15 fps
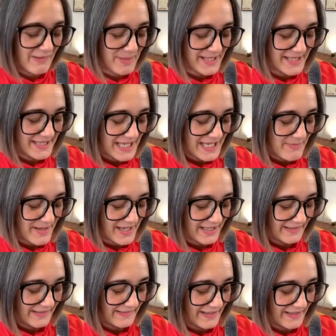middle of a
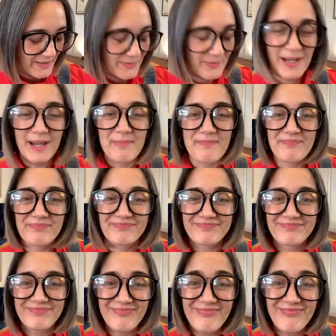pandemic. So, um,